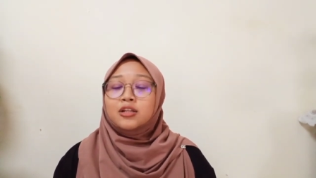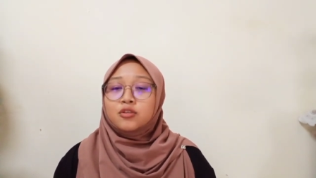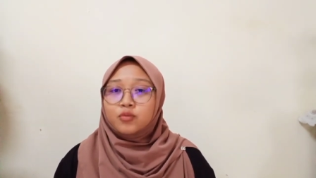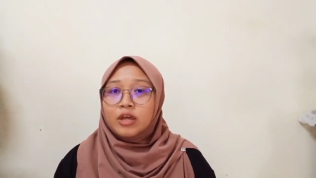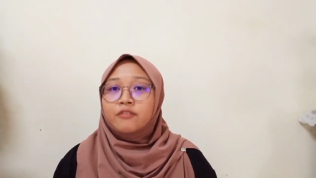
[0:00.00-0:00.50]

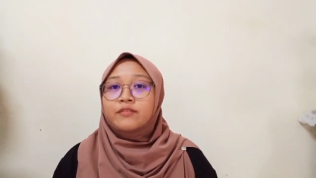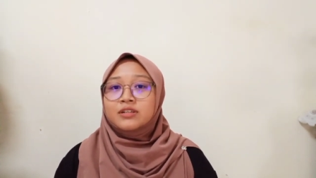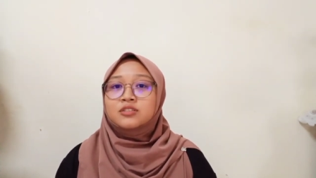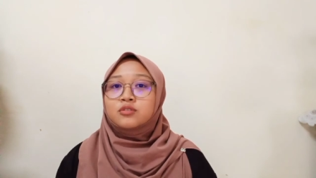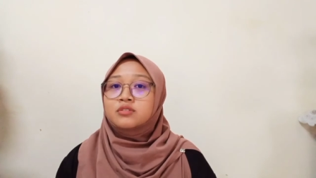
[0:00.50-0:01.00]
12
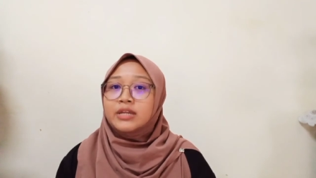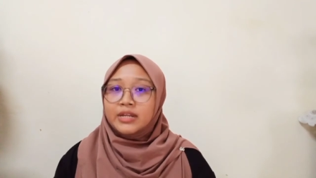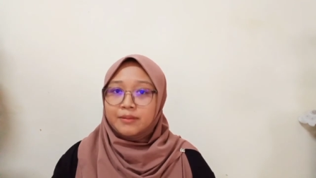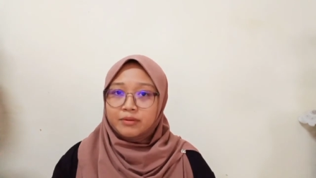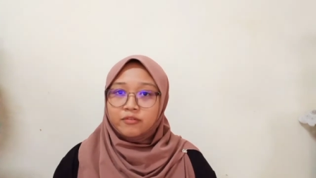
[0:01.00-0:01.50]
years old and
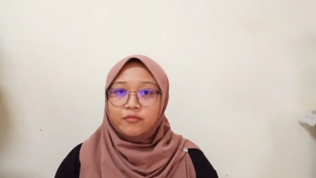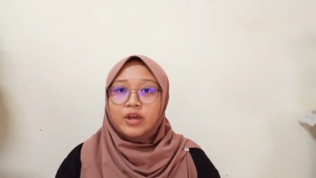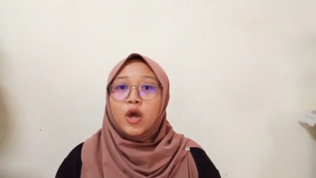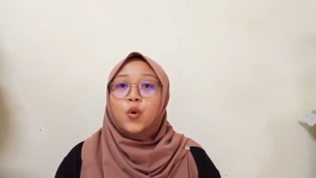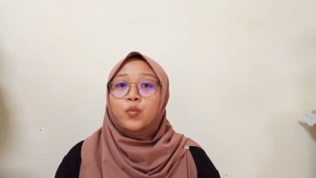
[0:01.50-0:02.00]
above.
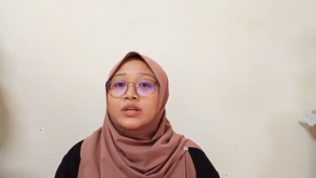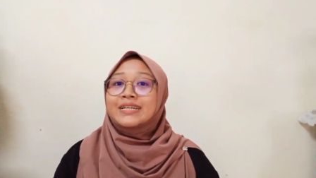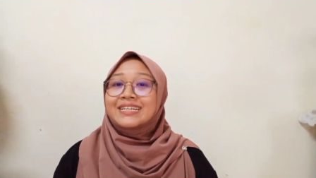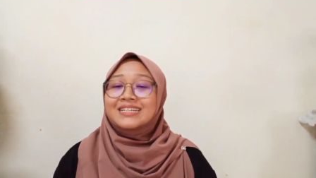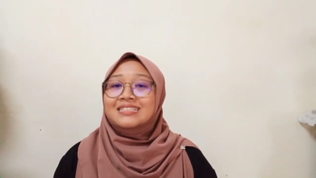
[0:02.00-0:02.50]

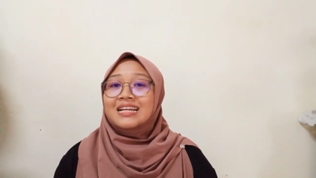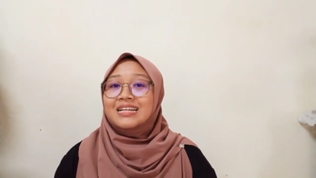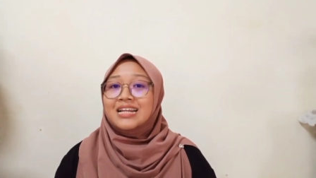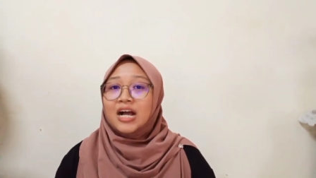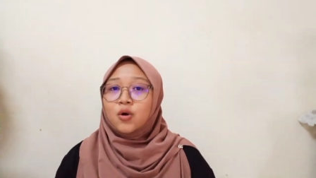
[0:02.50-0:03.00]
When kids
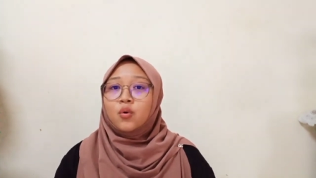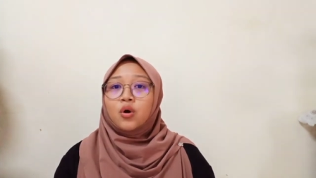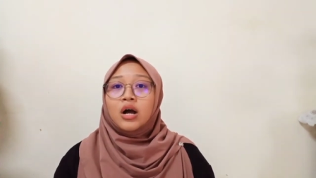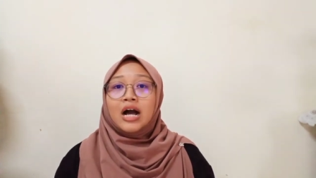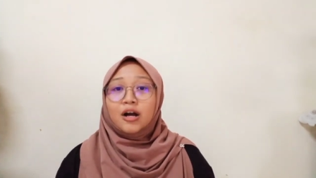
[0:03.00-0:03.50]
know
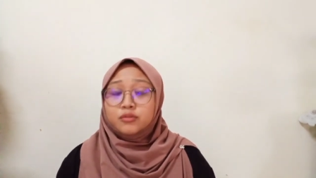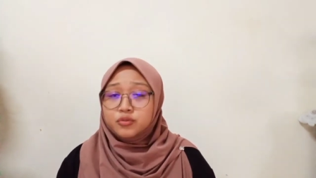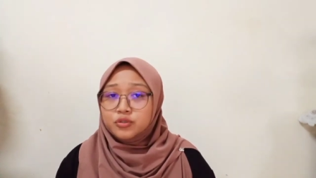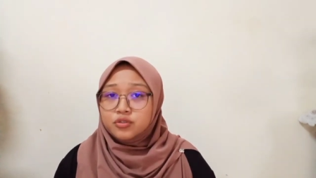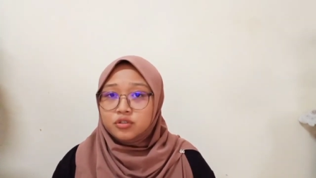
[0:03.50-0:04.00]
how to
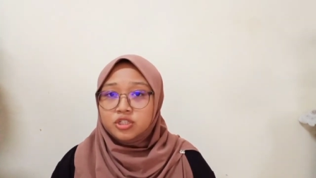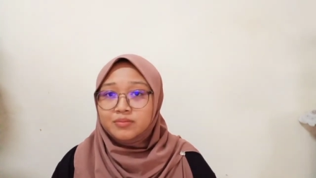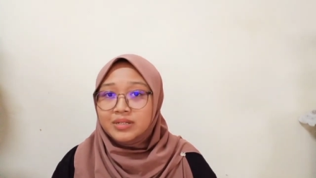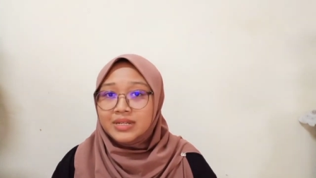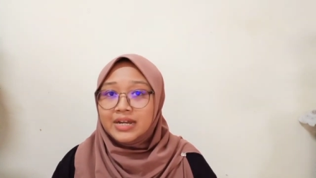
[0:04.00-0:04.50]
use social
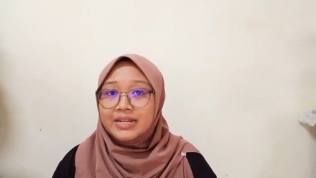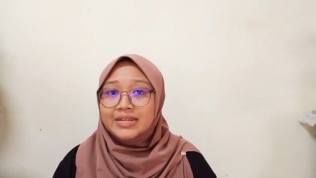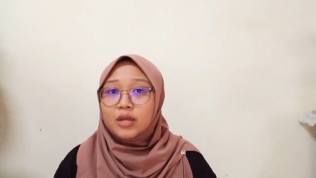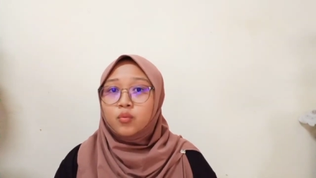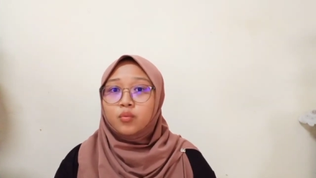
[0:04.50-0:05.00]
media,
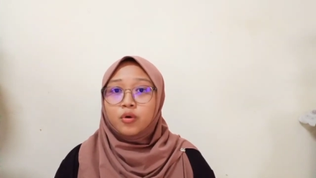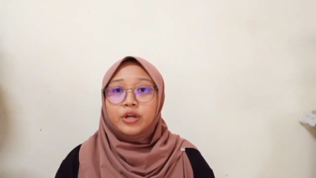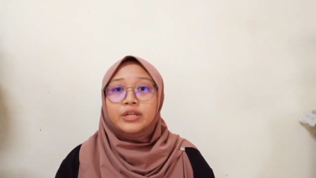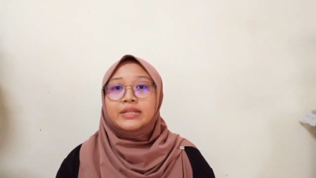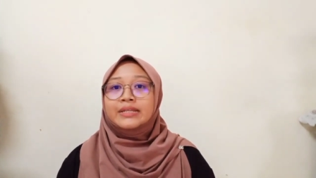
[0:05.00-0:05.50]
they
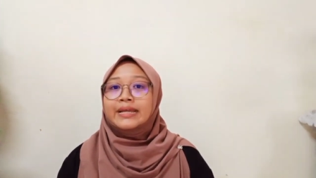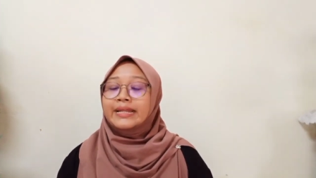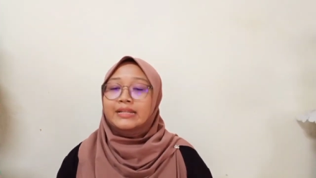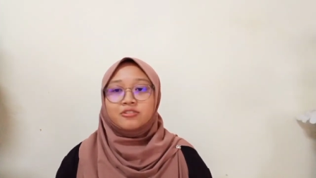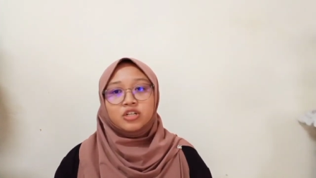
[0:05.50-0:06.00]
won't get
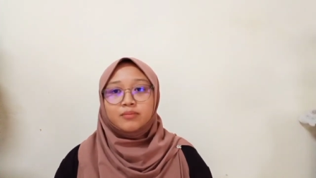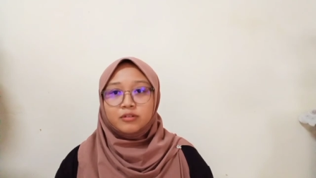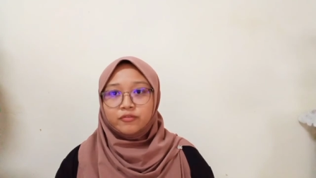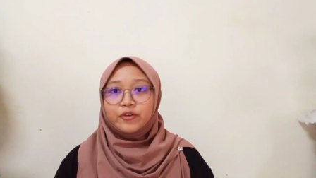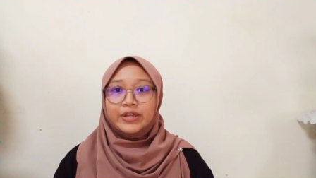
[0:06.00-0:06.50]
in trouble
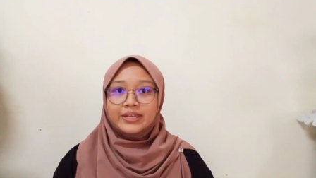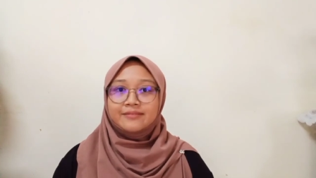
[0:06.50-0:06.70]
for it.